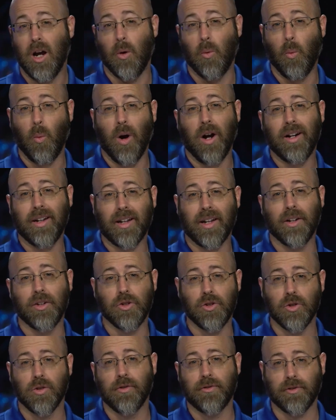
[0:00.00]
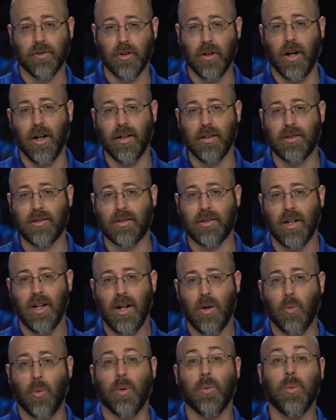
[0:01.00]
and what it can do for us
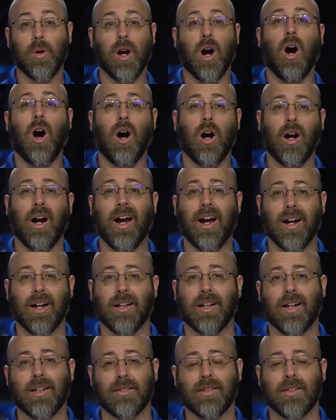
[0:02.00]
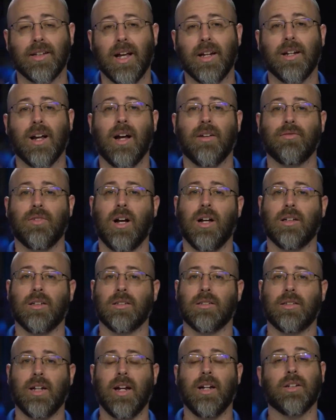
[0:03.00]
when we are analyzing that
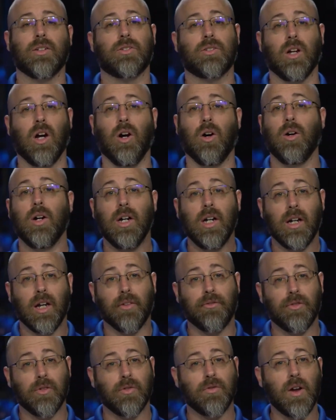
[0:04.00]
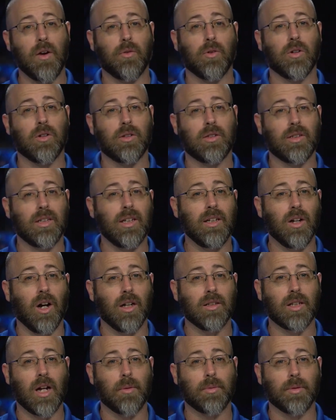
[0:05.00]
non-volatile data. So if you've never seen
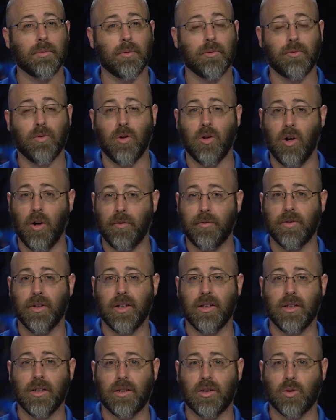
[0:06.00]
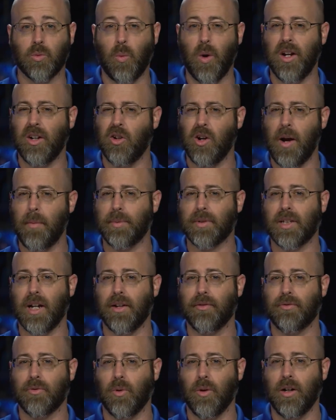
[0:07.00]
Autopsy before, hopefully this has whet your
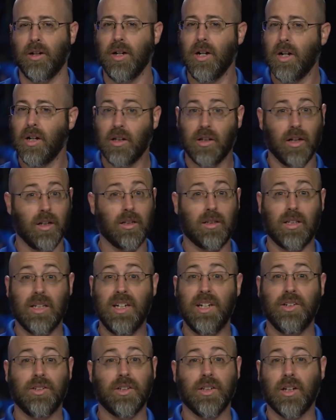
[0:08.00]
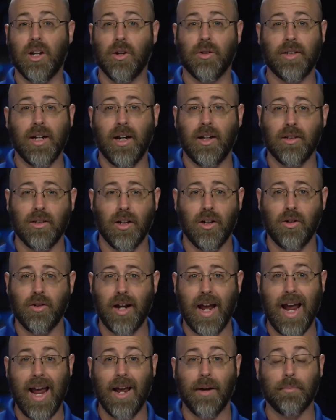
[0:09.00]
appetite for it. It's easy to go download
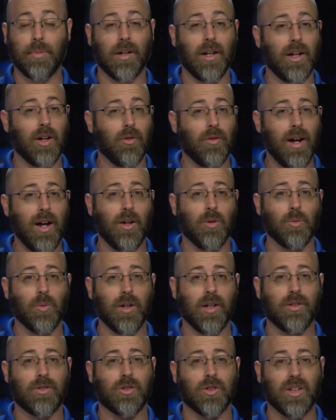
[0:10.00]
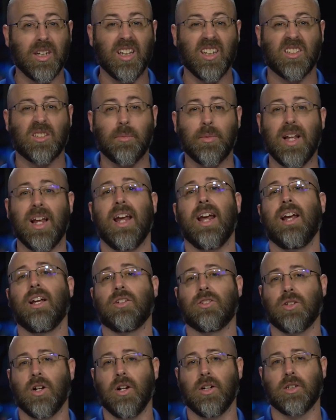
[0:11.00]
and play around with so you can get some of that
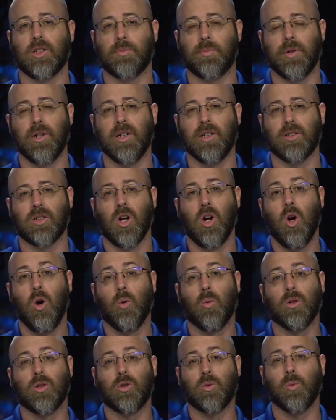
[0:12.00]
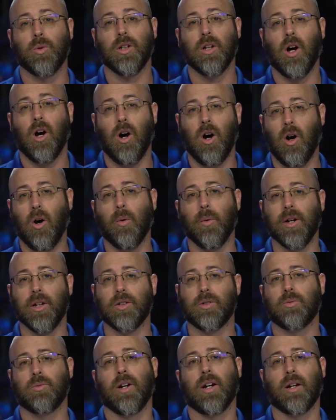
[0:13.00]
hands-on experience, which we
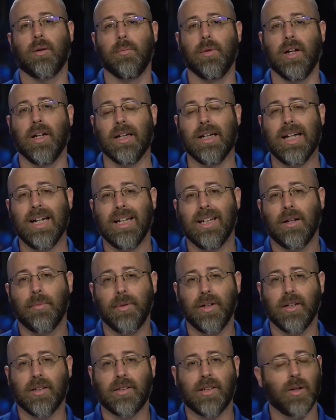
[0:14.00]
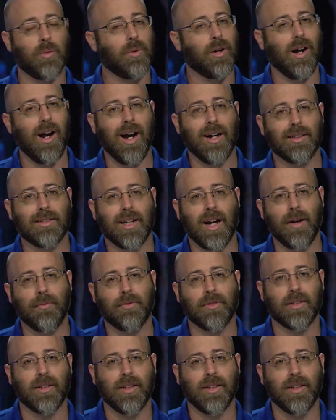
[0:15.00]
always recommend. Being said, we're out of time for